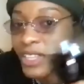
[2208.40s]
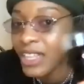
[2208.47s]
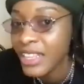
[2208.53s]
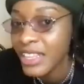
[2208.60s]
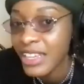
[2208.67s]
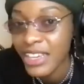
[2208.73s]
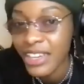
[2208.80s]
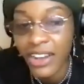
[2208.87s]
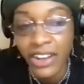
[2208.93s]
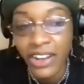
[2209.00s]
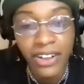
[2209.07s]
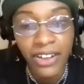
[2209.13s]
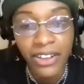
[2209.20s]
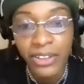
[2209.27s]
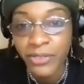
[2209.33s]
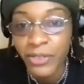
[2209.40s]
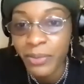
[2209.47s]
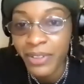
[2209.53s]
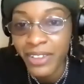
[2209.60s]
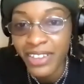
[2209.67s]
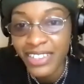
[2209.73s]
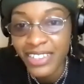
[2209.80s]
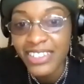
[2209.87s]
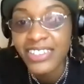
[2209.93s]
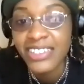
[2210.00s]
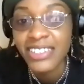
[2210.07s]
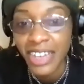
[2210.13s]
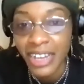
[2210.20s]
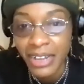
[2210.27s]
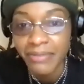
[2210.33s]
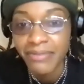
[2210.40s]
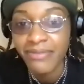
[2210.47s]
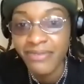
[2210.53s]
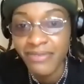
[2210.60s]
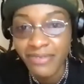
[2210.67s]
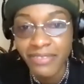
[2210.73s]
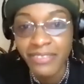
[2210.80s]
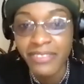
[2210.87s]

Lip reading: you clearly are all over the place. Yep.